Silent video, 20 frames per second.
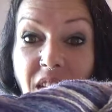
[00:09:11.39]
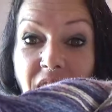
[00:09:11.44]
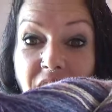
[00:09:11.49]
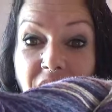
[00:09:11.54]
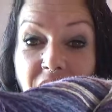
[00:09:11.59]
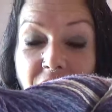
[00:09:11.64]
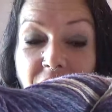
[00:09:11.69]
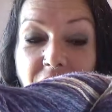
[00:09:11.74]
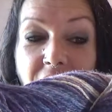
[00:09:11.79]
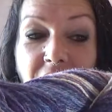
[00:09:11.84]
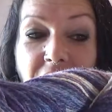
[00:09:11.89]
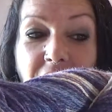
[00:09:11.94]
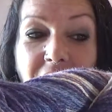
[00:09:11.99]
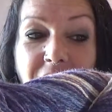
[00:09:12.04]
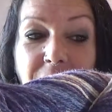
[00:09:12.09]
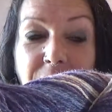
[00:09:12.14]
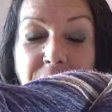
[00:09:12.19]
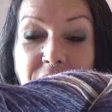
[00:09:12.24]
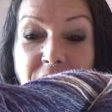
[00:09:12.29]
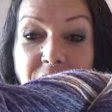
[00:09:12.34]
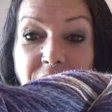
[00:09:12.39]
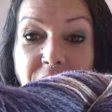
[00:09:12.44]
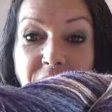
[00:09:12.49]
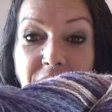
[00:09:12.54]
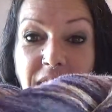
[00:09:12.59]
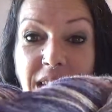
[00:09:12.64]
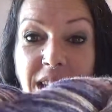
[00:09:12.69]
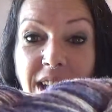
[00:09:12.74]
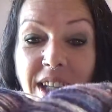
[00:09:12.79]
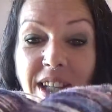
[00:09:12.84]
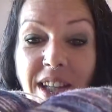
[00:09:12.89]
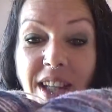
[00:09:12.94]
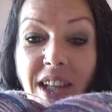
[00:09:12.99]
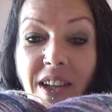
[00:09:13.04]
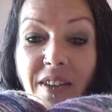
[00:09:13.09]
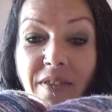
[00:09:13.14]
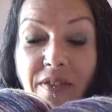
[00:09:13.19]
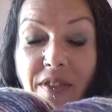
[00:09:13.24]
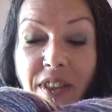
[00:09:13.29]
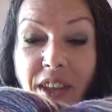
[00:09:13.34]
Now I absolutely
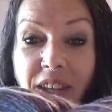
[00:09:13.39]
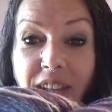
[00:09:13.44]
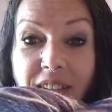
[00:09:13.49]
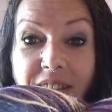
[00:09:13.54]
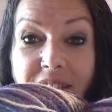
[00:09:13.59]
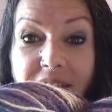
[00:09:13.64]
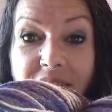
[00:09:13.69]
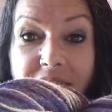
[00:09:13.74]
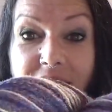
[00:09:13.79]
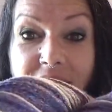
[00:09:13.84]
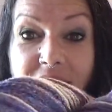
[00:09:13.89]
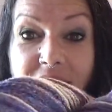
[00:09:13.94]
love this.